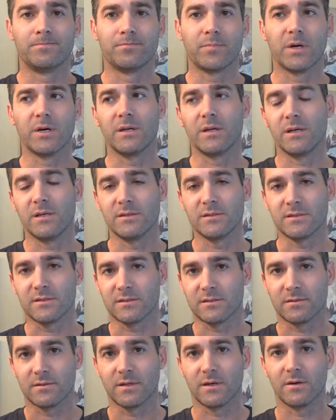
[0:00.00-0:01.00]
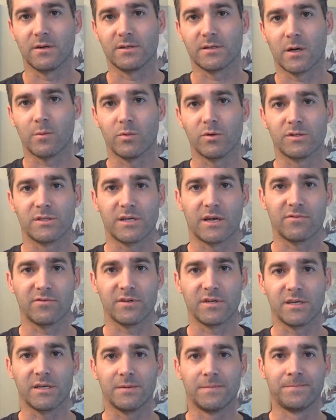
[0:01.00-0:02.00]
But he's, he's almost
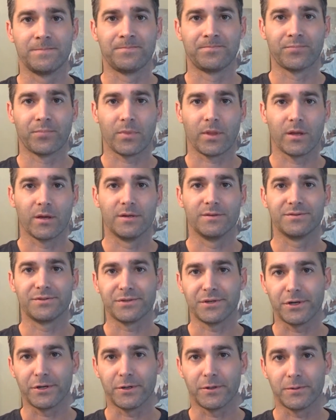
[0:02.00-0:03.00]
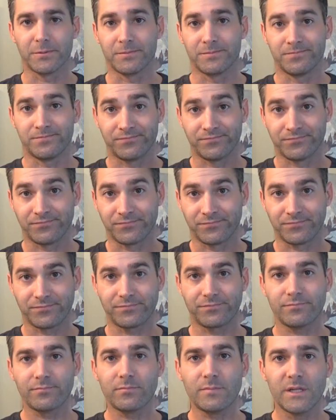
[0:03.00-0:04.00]
70, and so
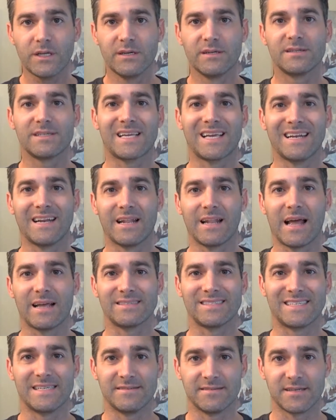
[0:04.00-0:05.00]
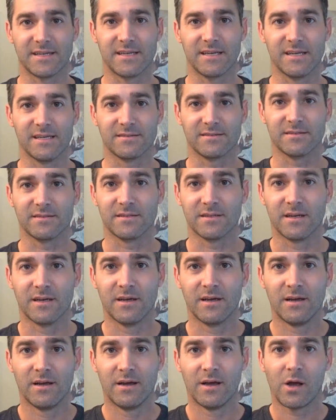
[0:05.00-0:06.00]
his skin elasticity isn't
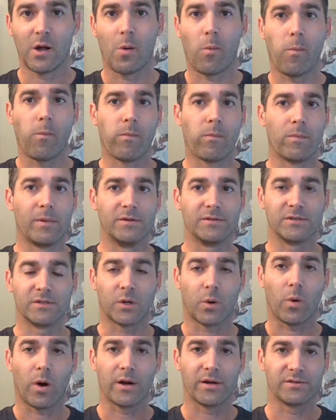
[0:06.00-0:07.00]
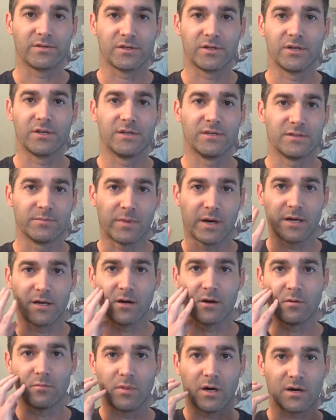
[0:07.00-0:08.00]
quite as good as my
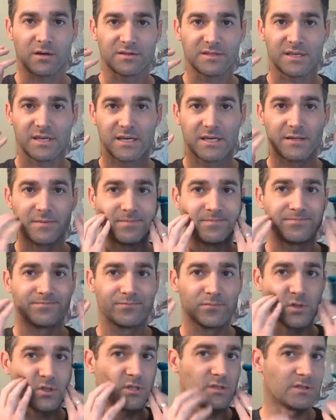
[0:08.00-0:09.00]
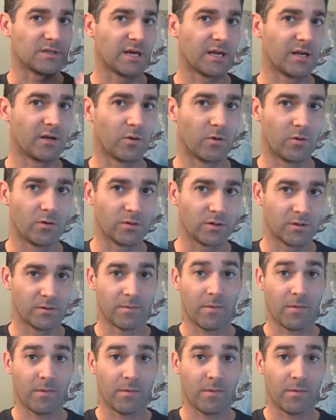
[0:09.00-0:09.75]
young buck skin, which is getting old.